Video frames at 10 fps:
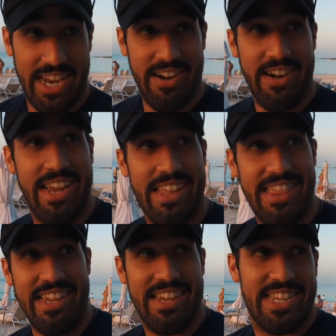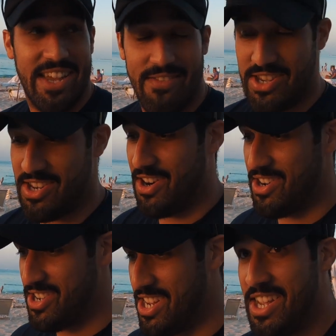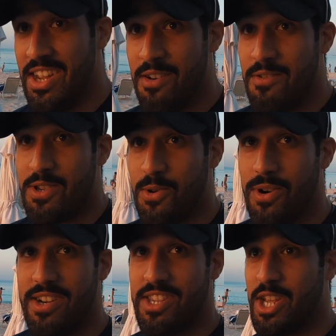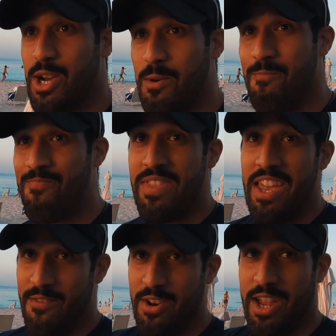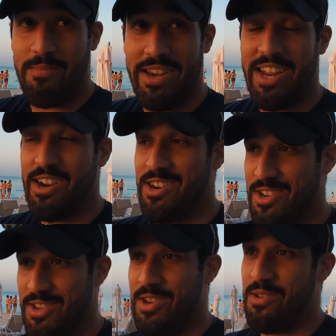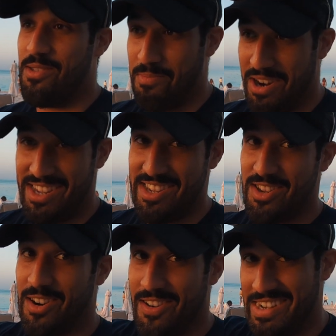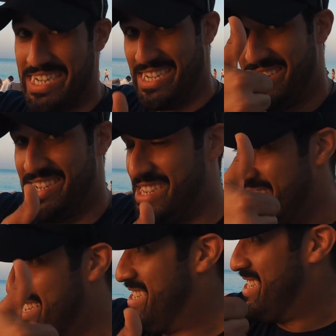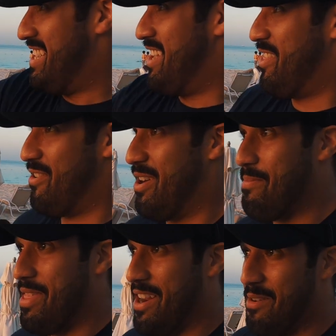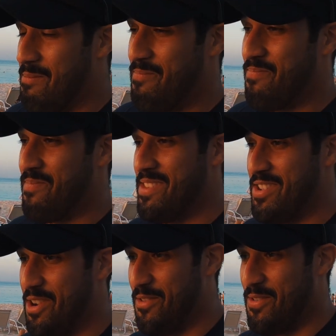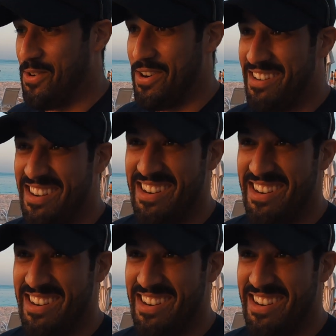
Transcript: here at the 7 Stars Resort. So if you're coming here, just know the prices they're up there. So for